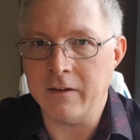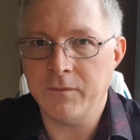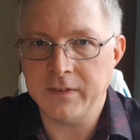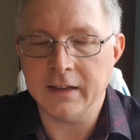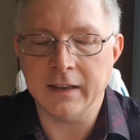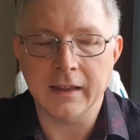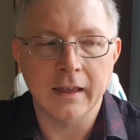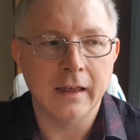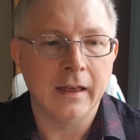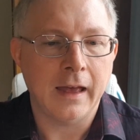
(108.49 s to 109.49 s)
feeling,
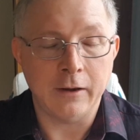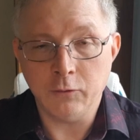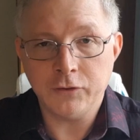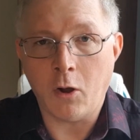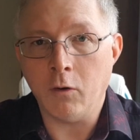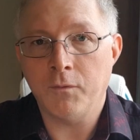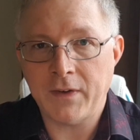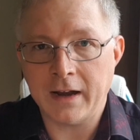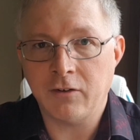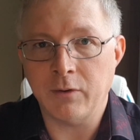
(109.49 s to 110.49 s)
and also
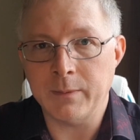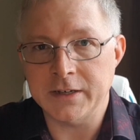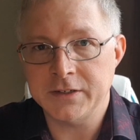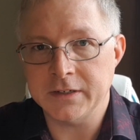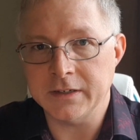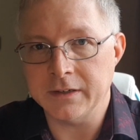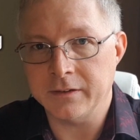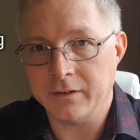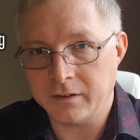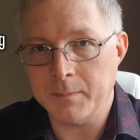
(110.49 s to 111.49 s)
olfactory, which
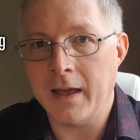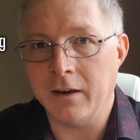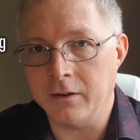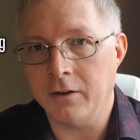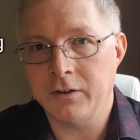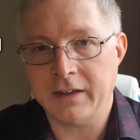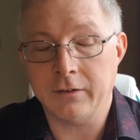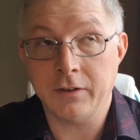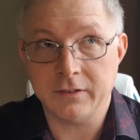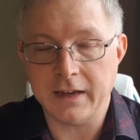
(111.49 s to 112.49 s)
is smell, and
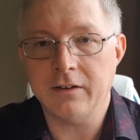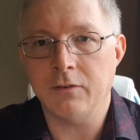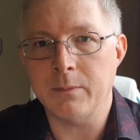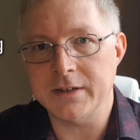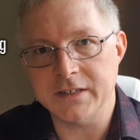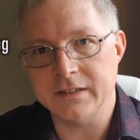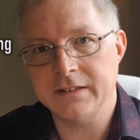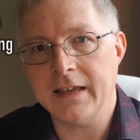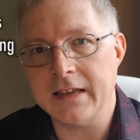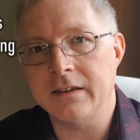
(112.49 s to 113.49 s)
gustatory, which is
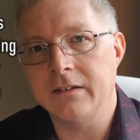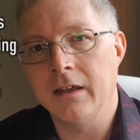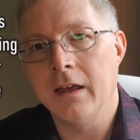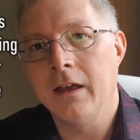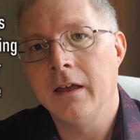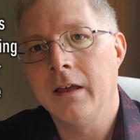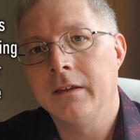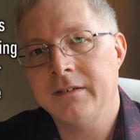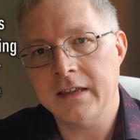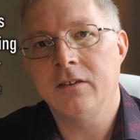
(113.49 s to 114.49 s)
taste,
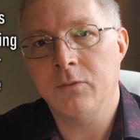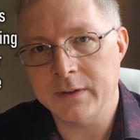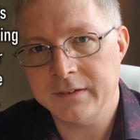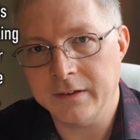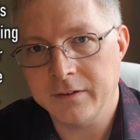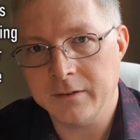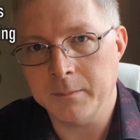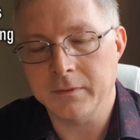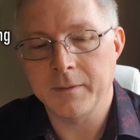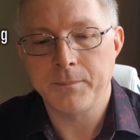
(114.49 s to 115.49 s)
sensory
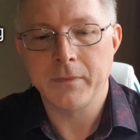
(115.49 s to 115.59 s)
systems.